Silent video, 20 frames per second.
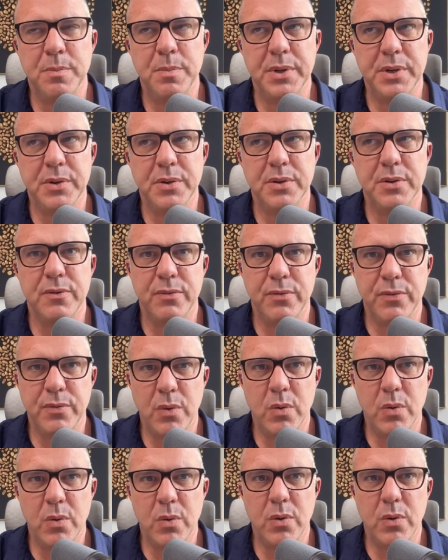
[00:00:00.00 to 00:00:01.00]
built
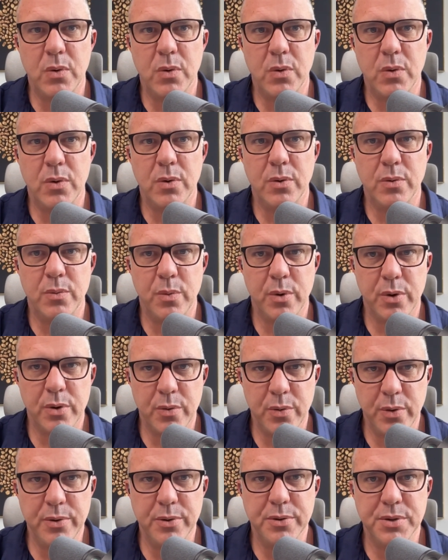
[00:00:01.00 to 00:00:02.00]
for recruiters.
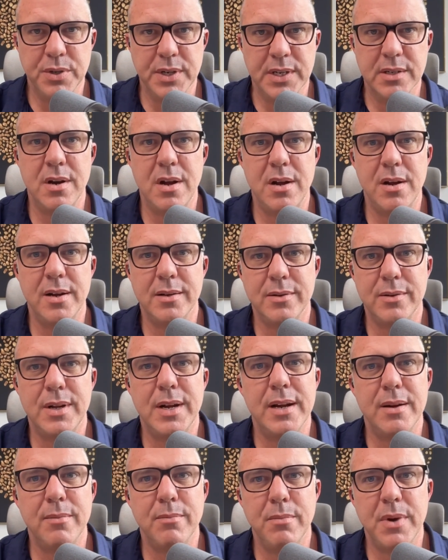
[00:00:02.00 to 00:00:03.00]
It's not
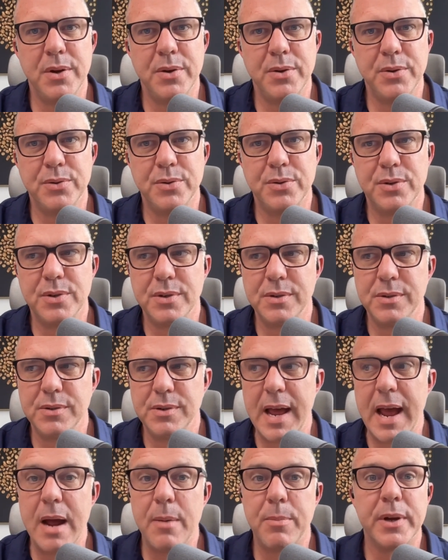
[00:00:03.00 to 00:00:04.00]
like most
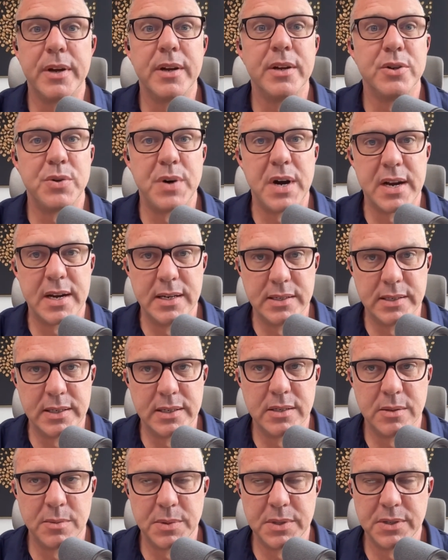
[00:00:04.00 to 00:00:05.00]
applicant tracking
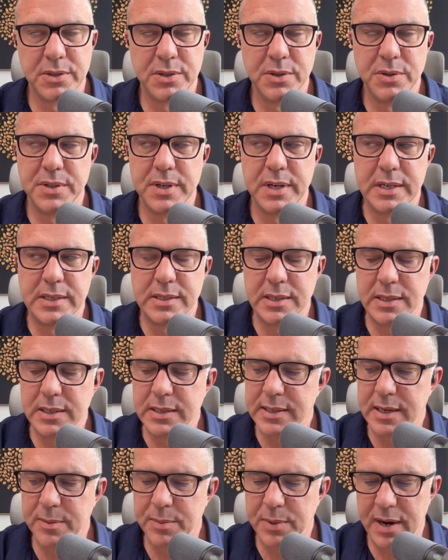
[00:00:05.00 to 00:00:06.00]
systems. Let's use that as an
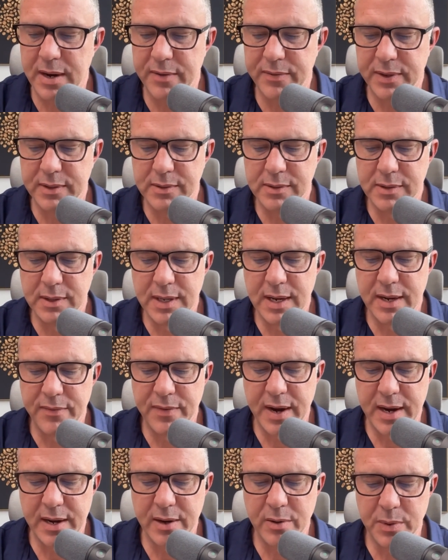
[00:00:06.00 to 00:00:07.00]
example. I have a
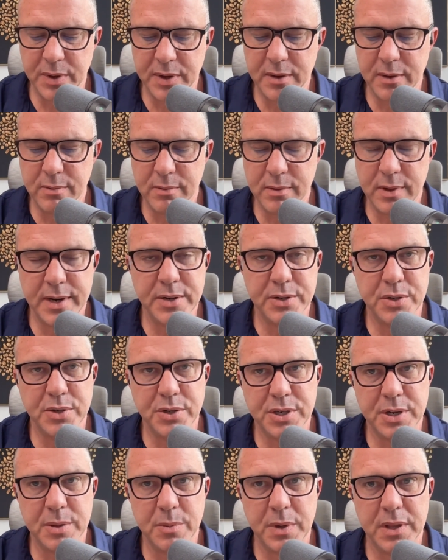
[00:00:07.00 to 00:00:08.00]
love-hate
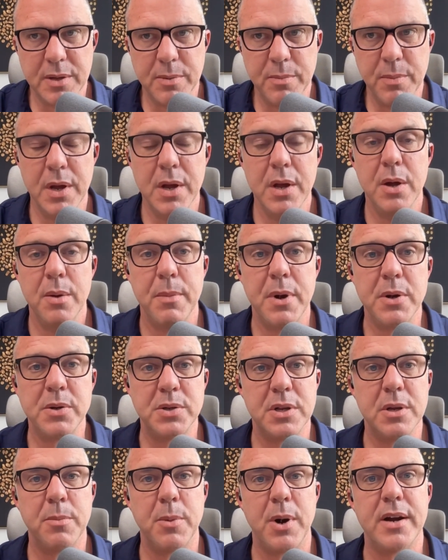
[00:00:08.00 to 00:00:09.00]
relationship with them. Most
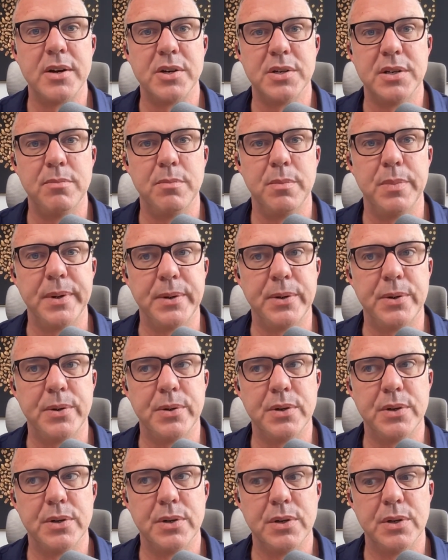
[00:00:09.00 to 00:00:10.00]
of them are actually
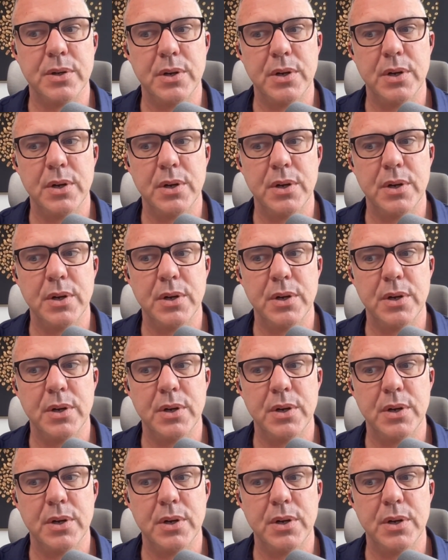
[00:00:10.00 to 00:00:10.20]
built